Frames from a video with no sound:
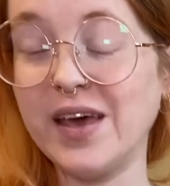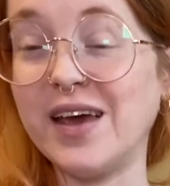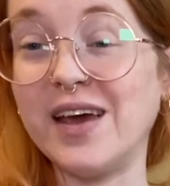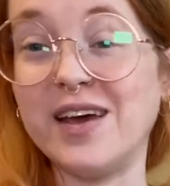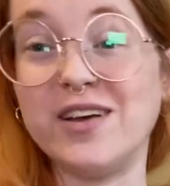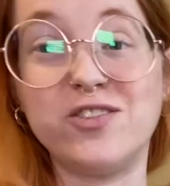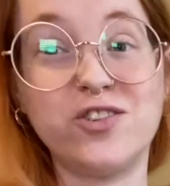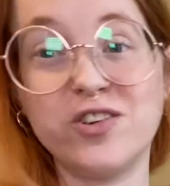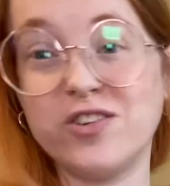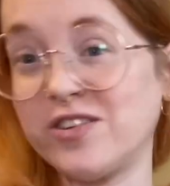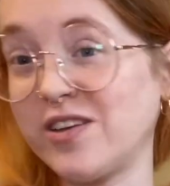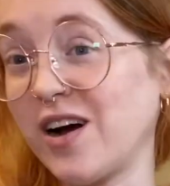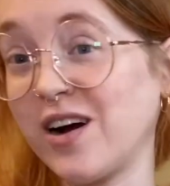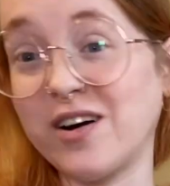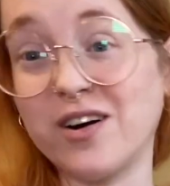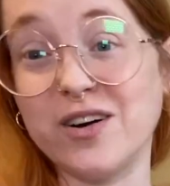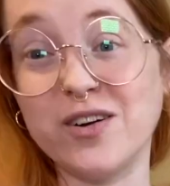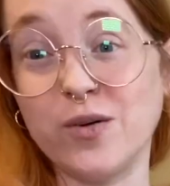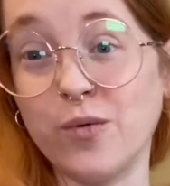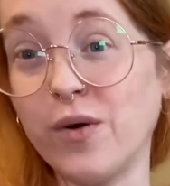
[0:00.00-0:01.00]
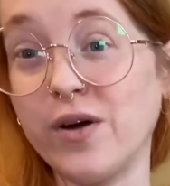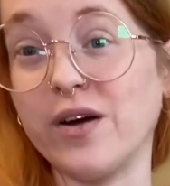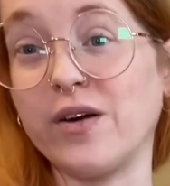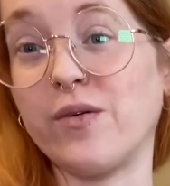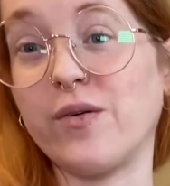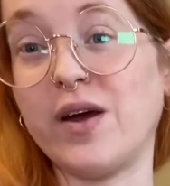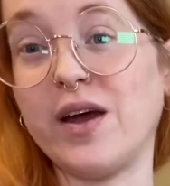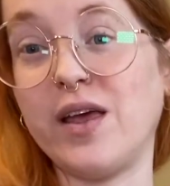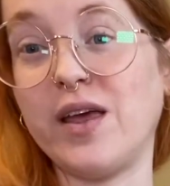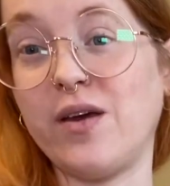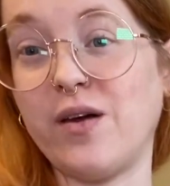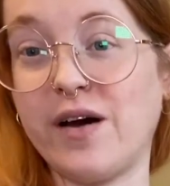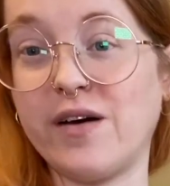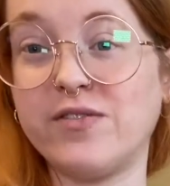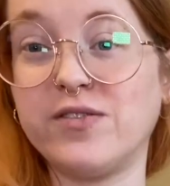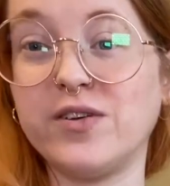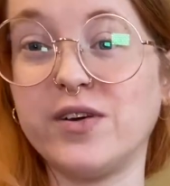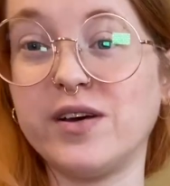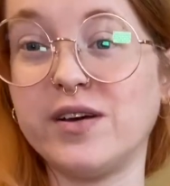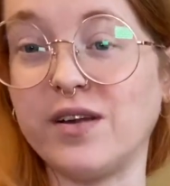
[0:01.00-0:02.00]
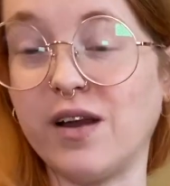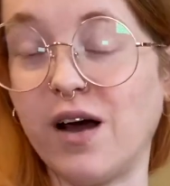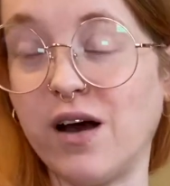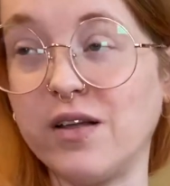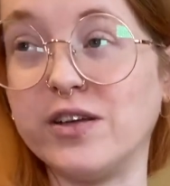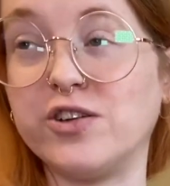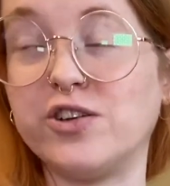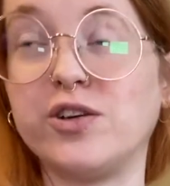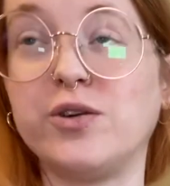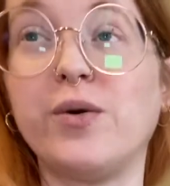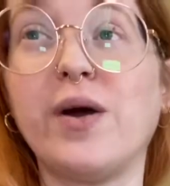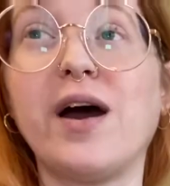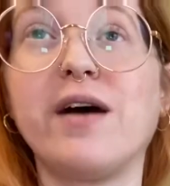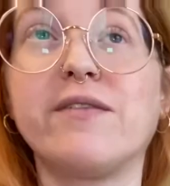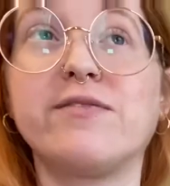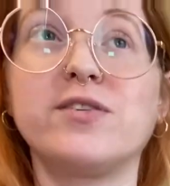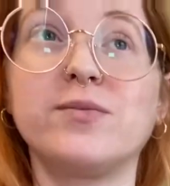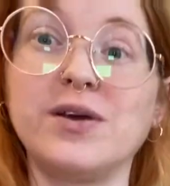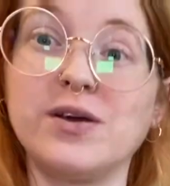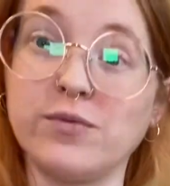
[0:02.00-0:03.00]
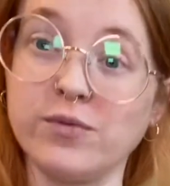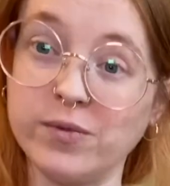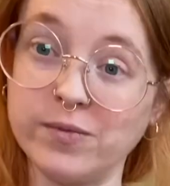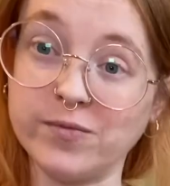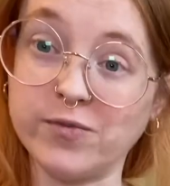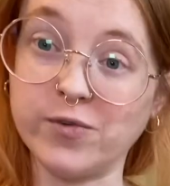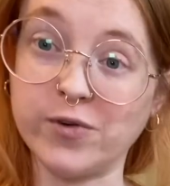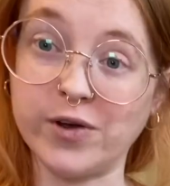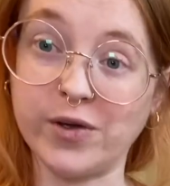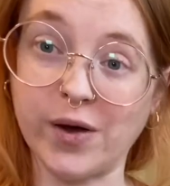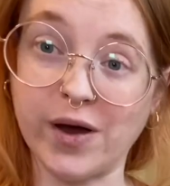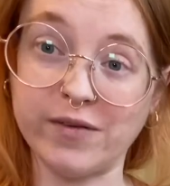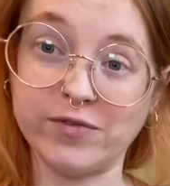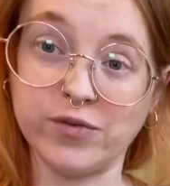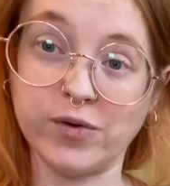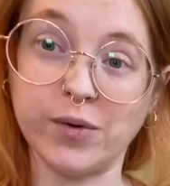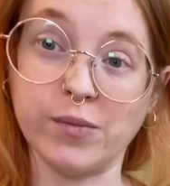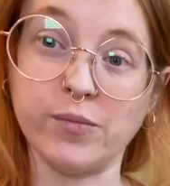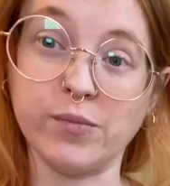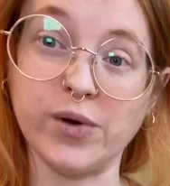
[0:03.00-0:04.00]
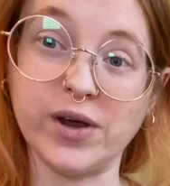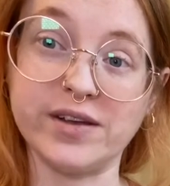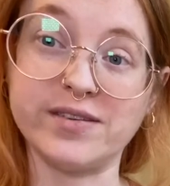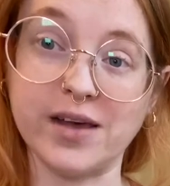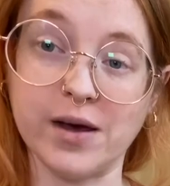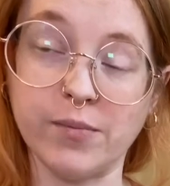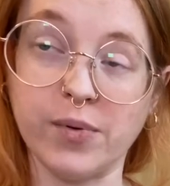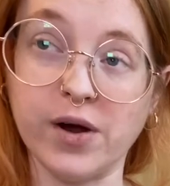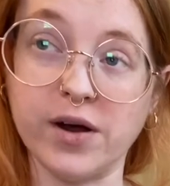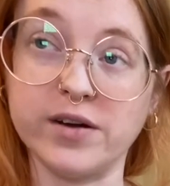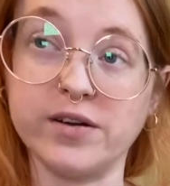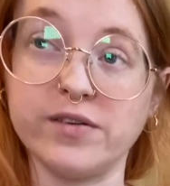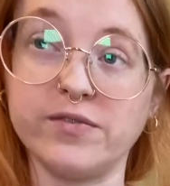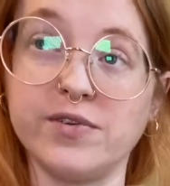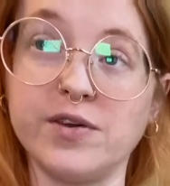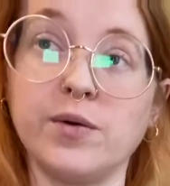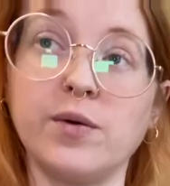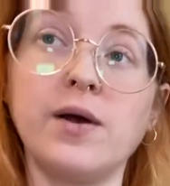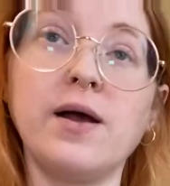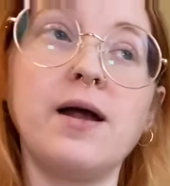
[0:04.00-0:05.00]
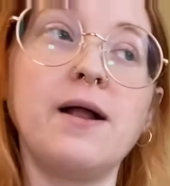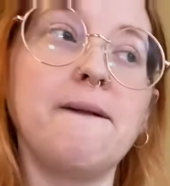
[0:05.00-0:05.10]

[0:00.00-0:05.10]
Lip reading: It's just not going to work, right? You have to acknowledge it. You have to make room for it. You have to embrace that part of you.